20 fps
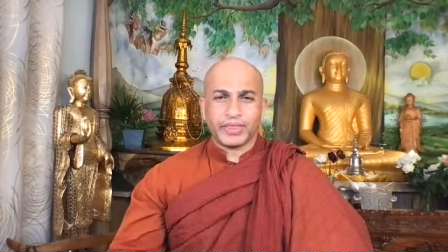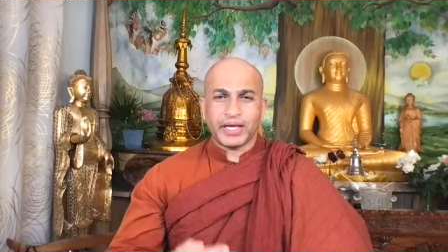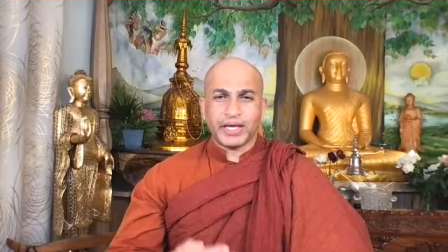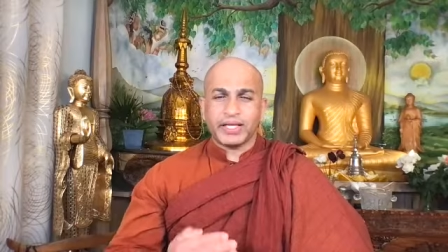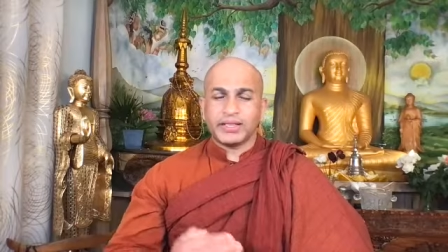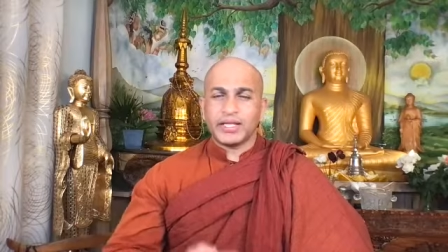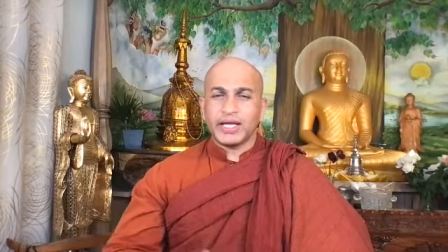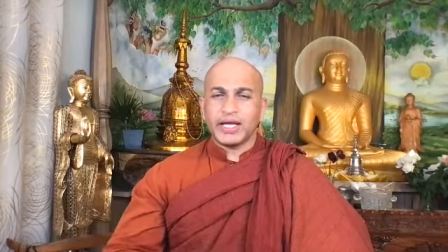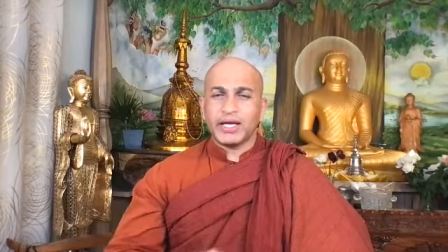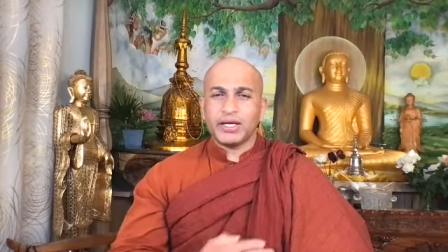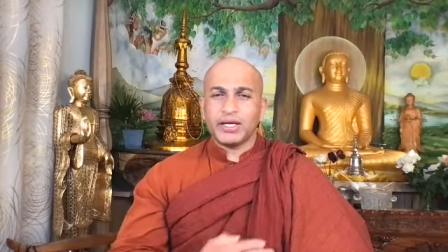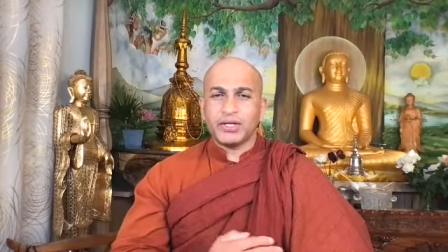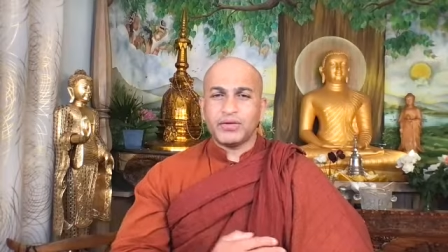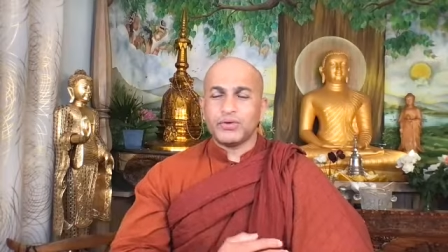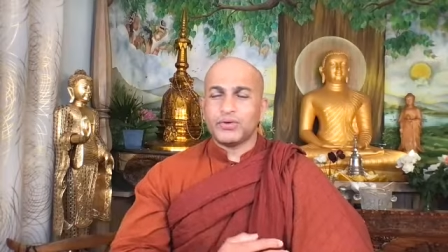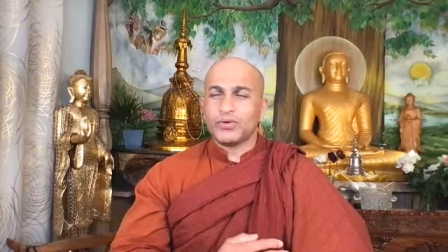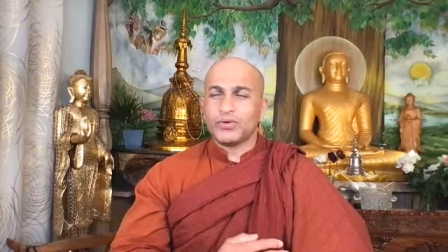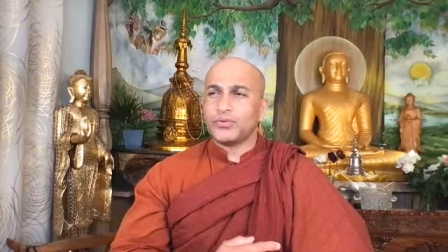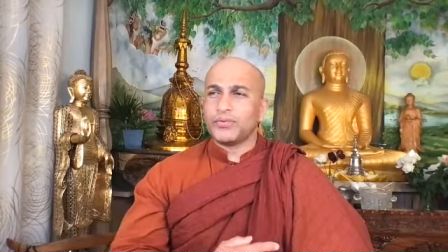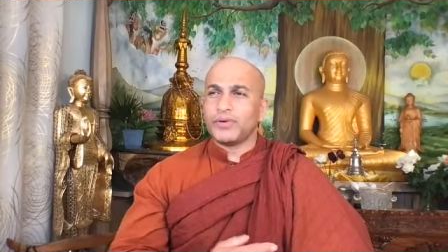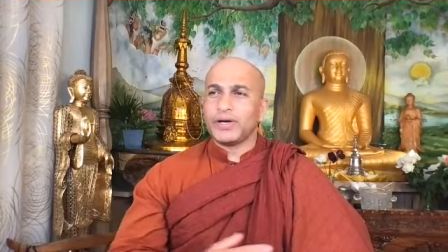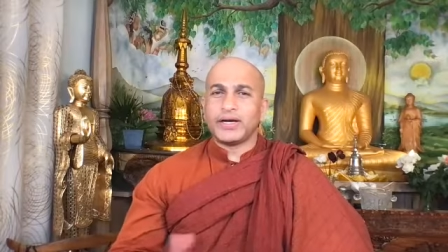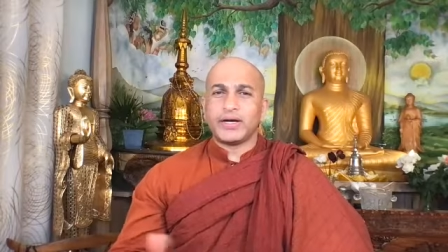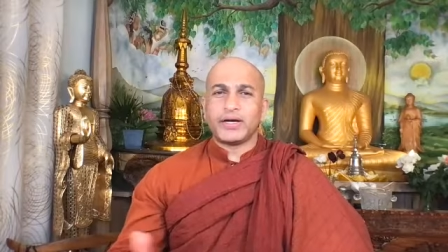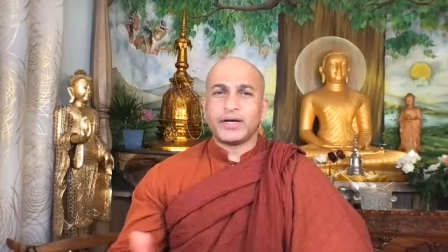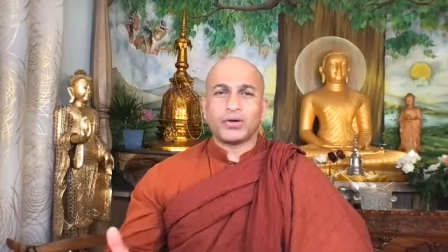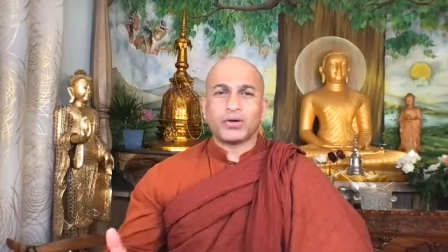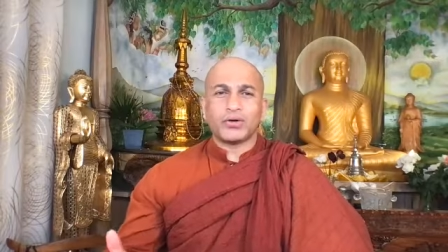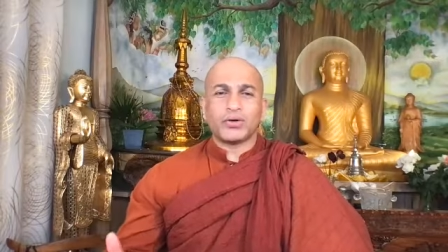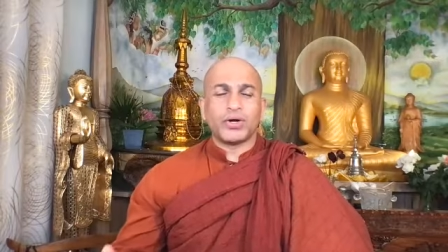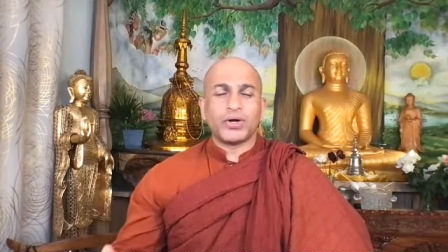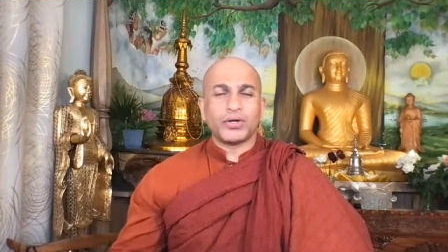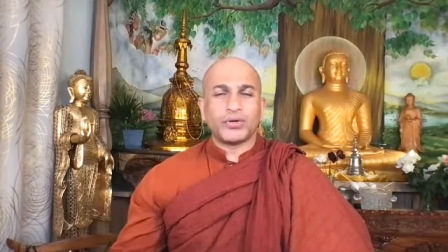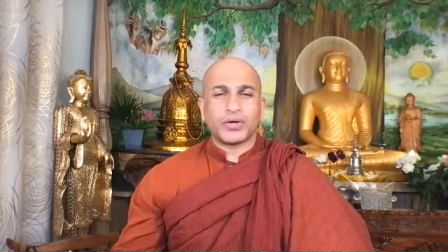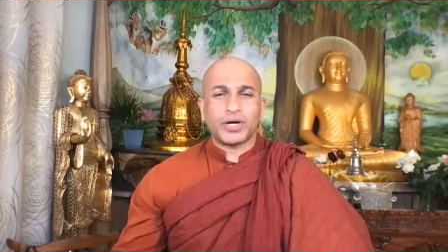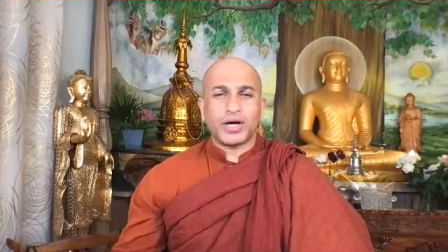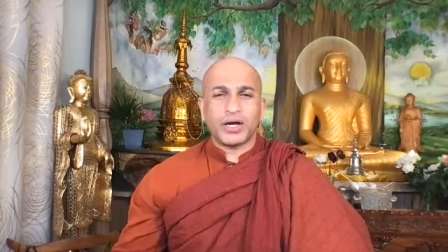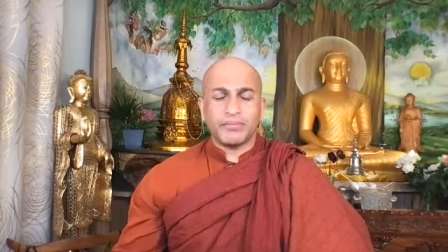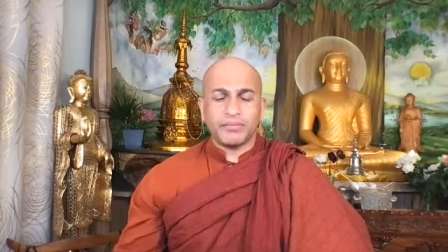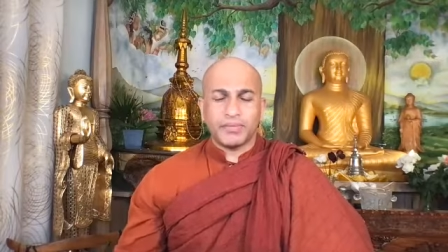And then you, you will not going
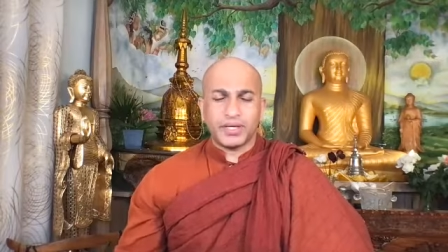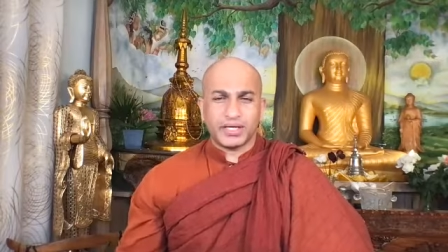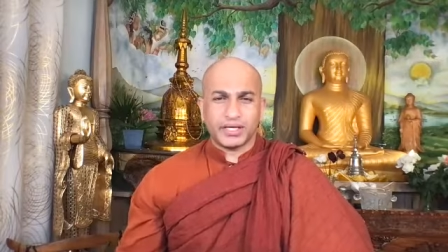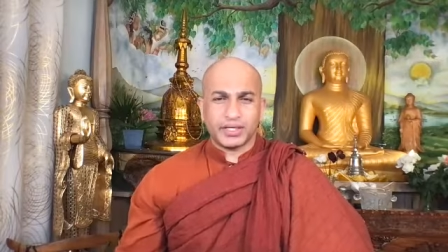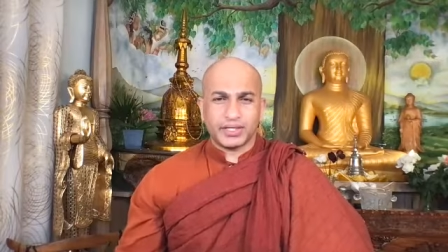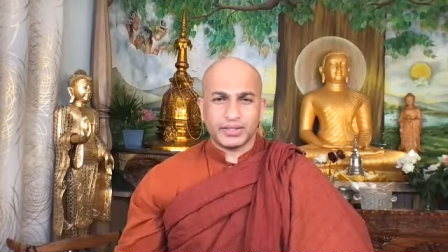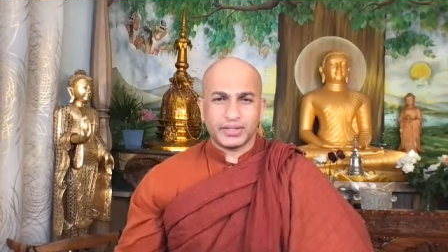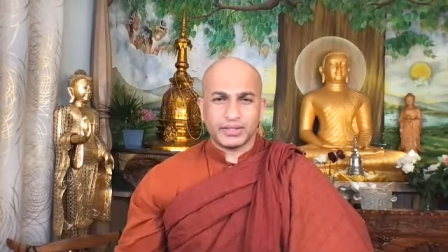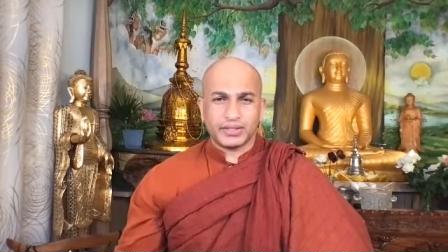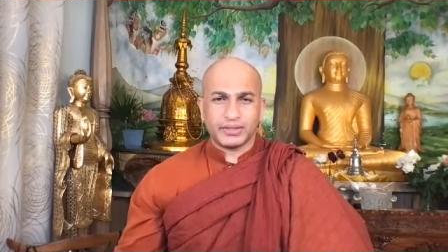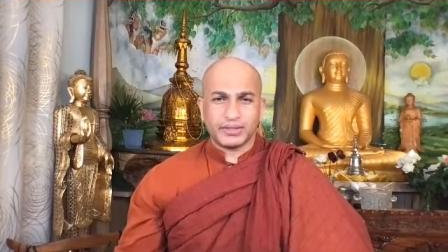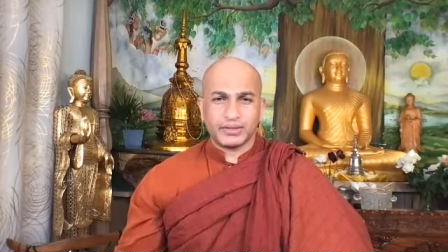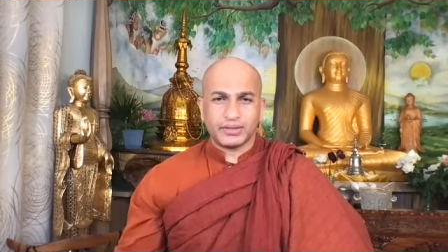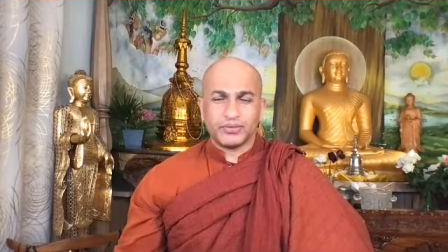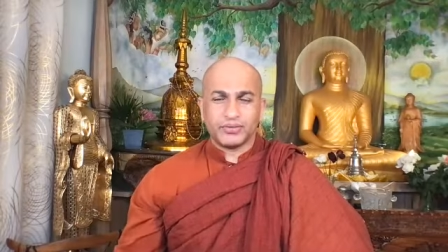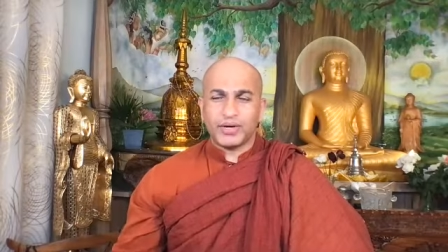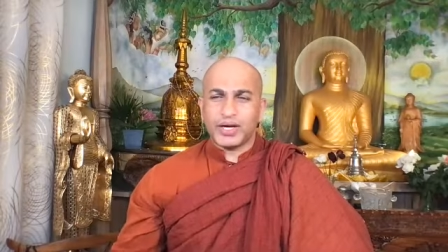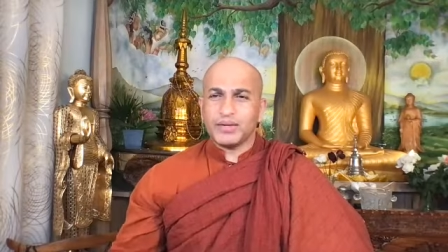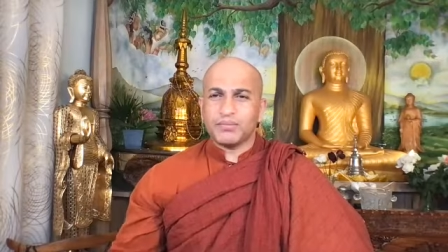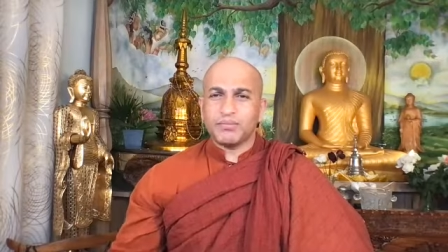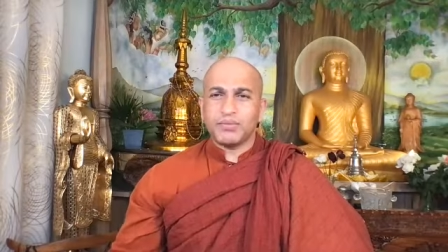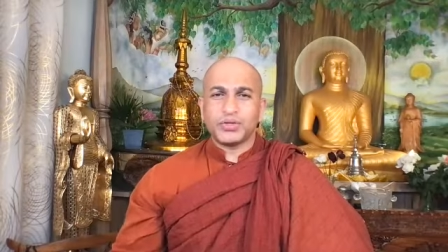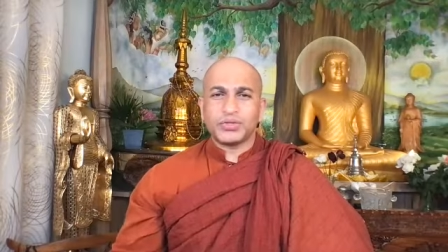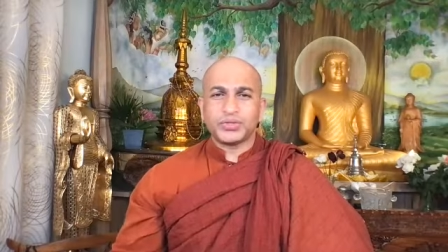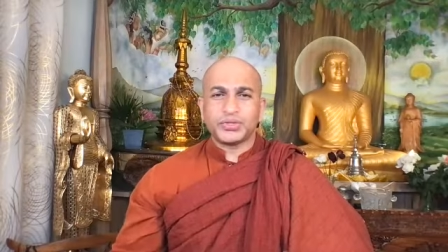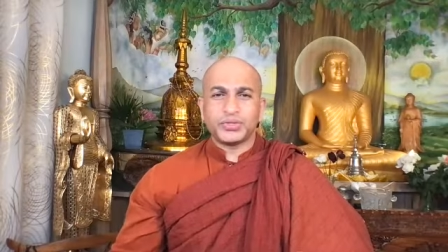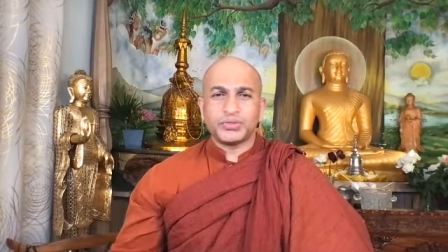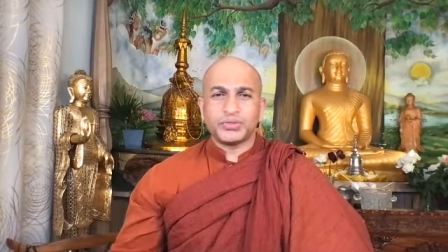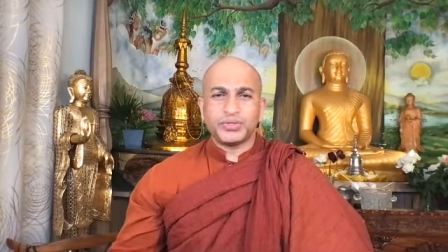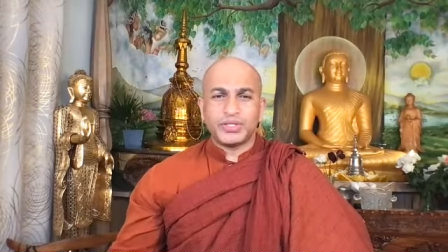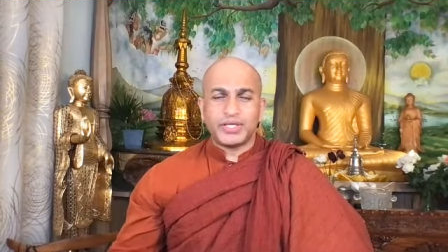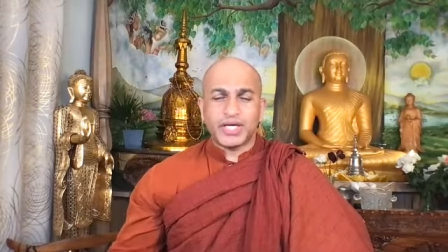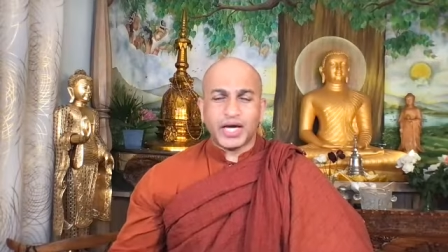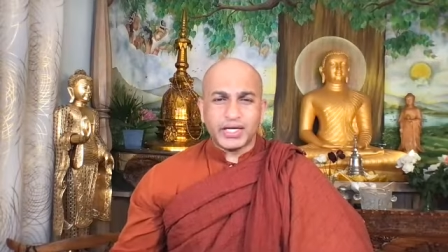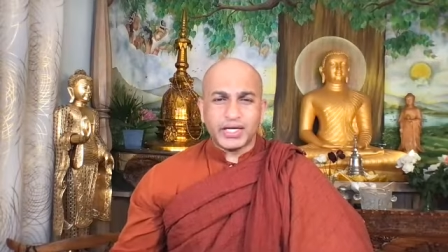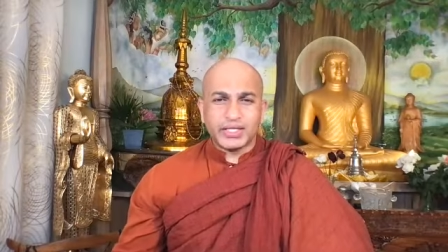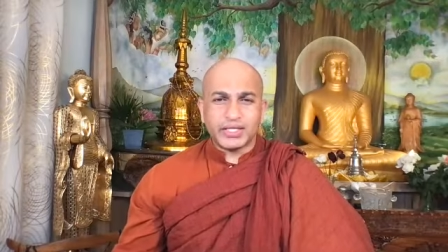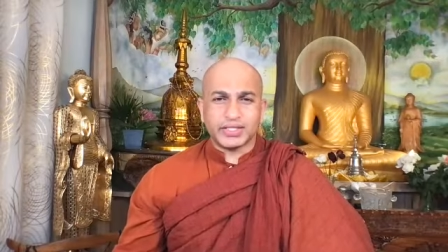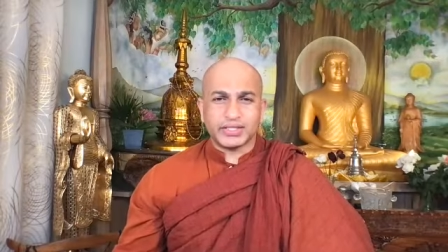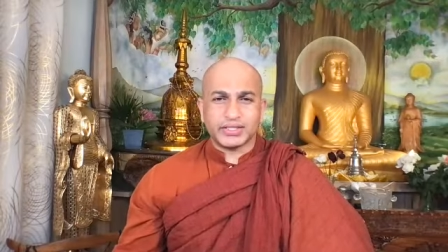to come here. Why? Because you've
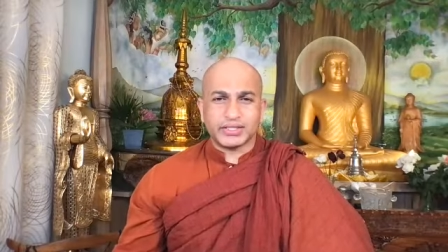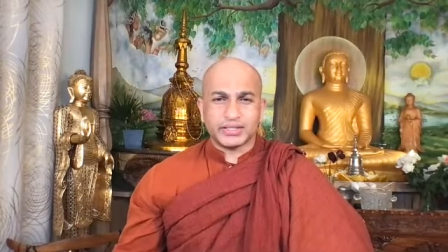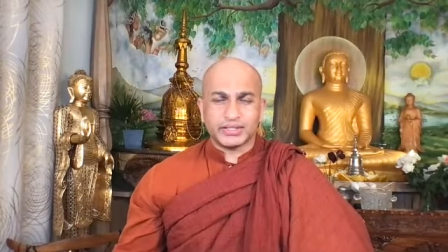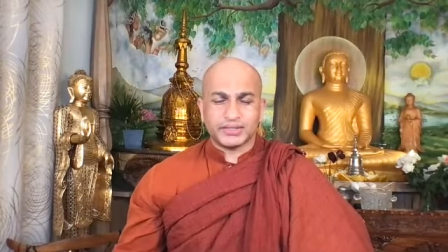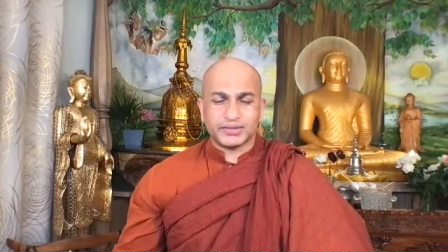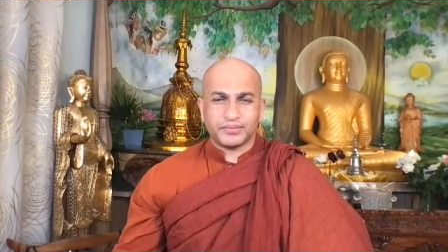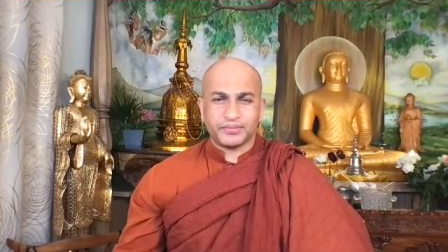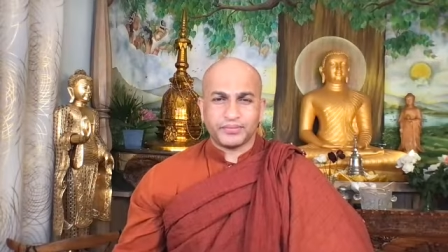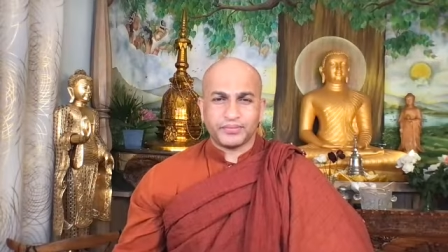done this.